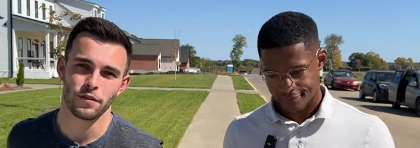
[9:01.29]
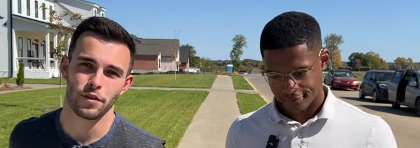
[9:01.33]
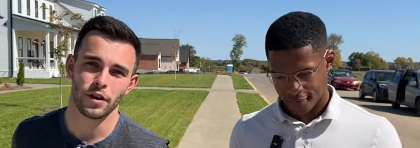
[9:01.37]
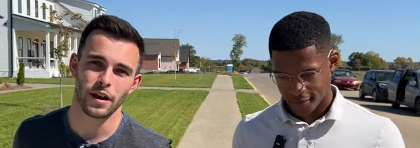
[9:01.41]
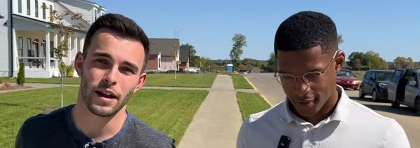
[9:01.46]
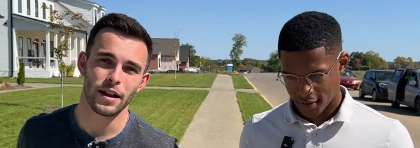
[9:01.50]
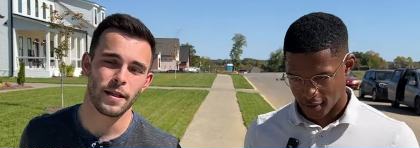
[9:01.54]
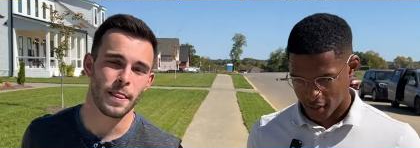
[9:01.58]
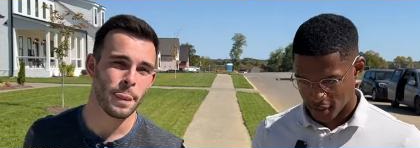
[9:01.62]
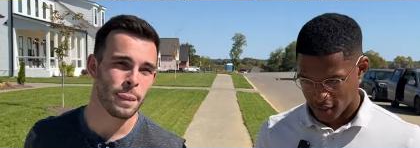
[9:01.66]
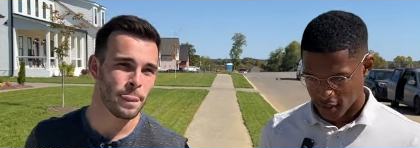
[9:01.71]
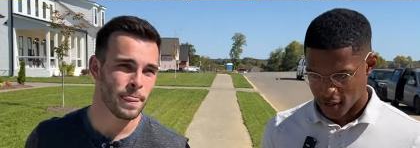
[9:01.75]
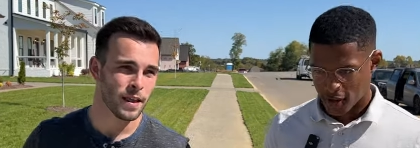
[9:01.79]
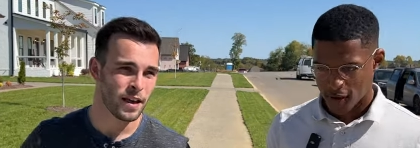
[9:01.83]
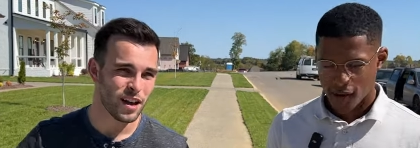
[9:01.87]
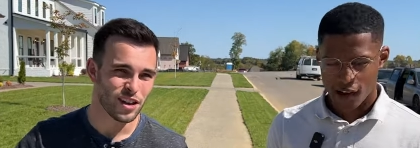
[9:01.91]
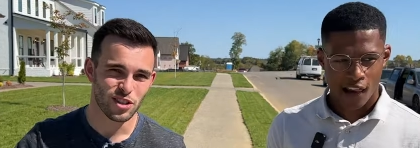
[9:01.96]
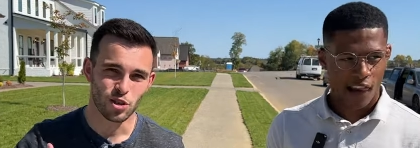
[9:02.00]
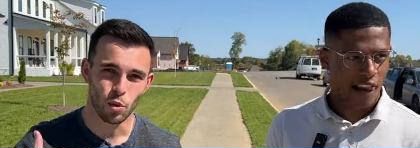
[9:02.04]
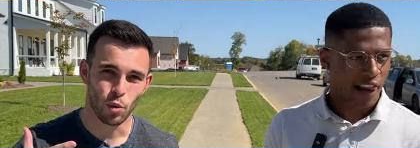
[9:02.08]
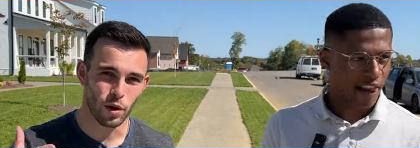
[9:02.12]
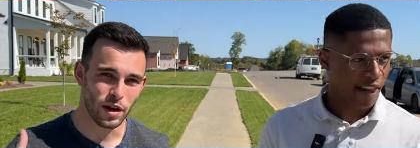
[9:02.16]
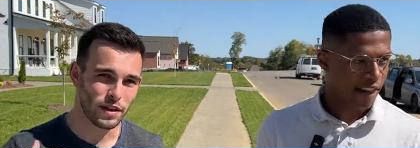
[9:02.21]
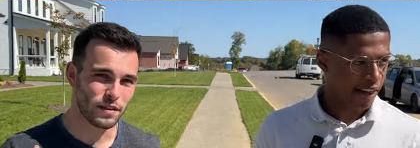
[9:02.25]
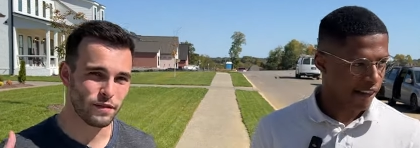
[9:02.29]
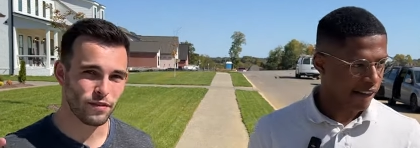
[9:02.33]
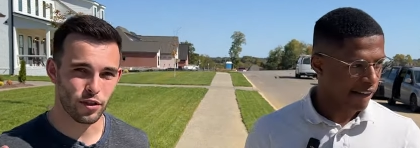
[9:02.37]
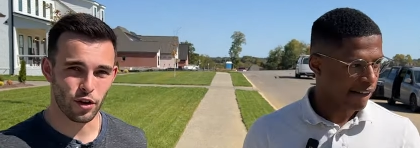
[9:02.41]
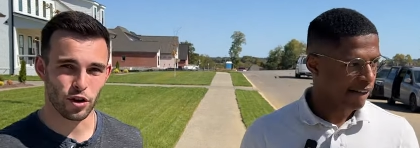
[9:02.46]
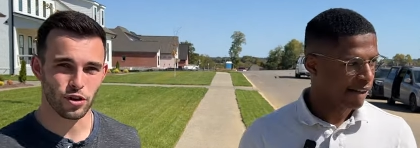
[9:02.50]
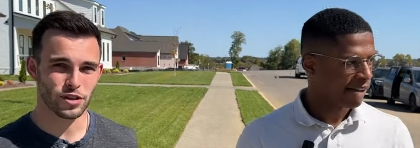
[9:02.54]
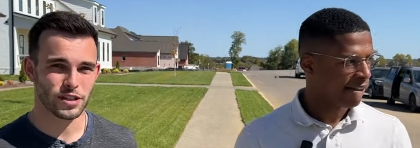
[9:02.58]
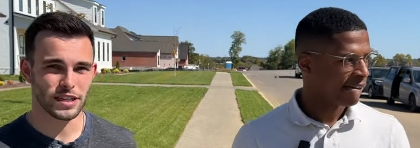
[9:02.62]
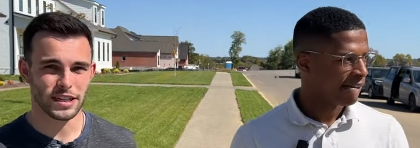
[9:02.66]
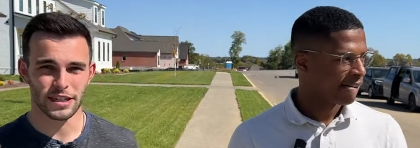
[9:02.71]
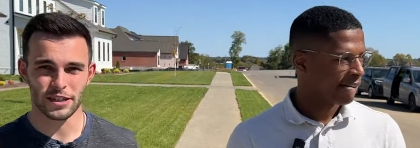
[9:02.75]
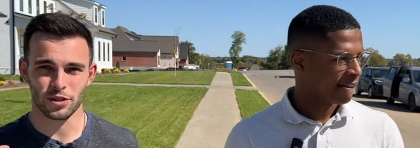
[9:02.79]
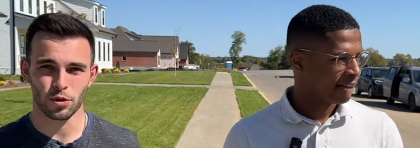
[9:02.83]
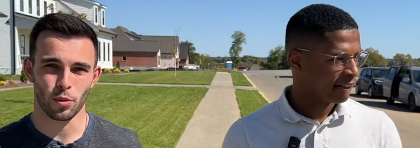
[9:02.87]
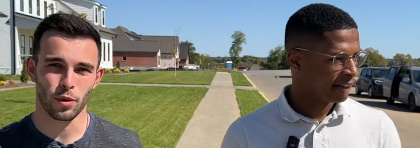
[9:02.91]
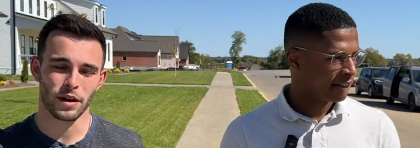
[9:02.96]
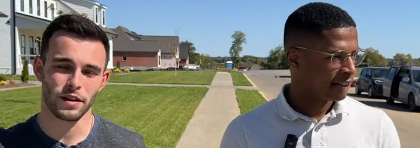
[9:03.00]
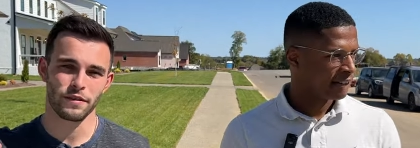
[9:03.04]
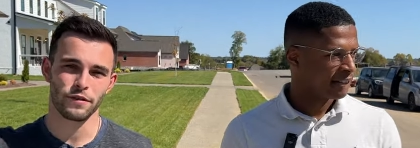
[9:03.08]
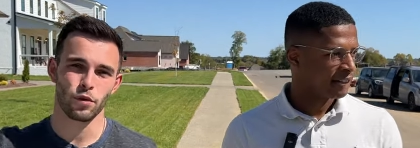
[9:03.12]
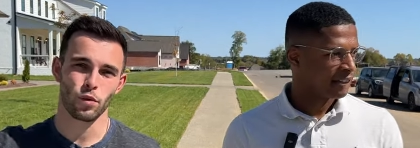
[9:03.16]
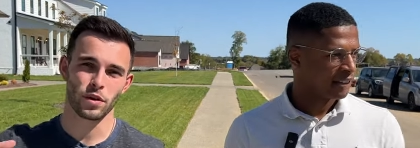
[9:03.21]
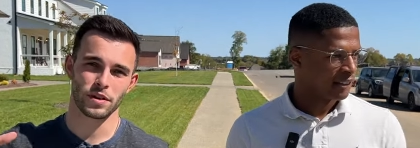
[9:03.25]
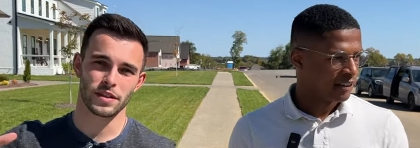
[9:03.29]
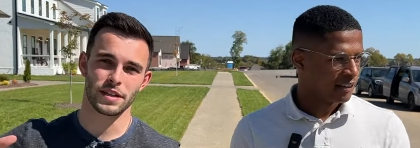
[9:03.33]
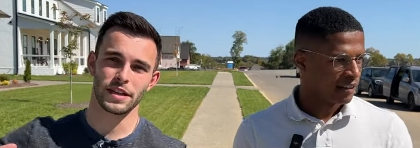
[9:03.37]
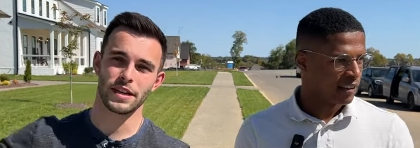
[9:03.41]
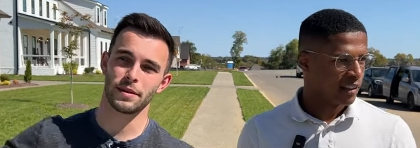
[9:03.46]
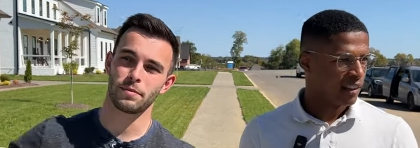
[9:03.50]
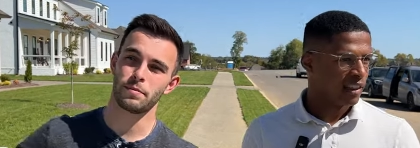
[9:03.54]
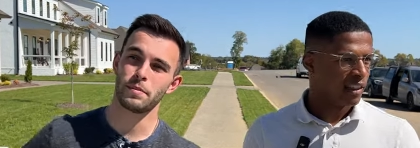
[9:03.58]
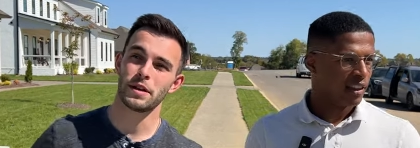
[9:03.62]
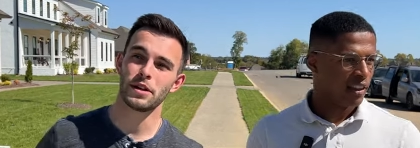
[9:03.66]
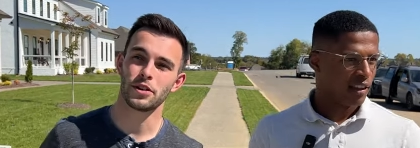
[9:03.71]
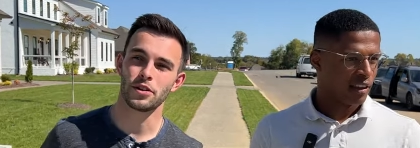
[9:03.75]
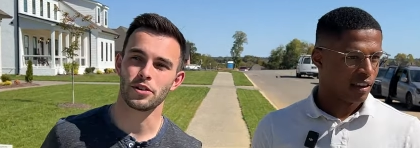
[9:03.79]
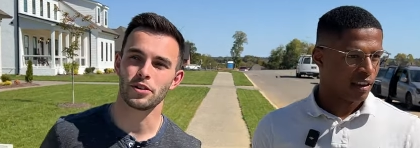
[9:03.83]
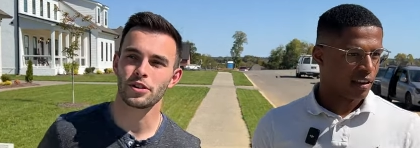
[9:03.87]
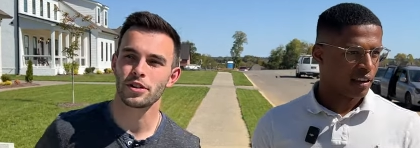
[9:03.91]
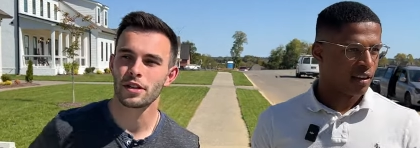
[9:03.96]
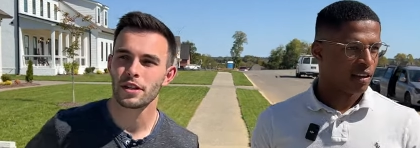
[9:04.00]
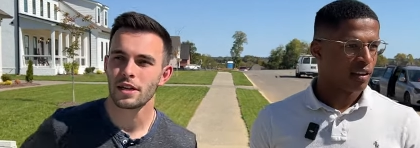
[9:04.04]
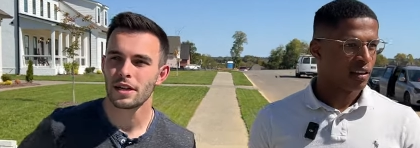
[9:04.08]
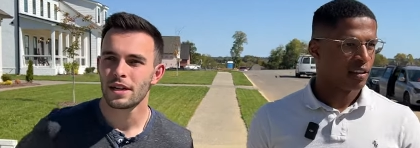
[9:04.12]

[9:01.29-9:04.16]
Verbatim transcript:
Speaker 1: foot. 2013, 2014 build.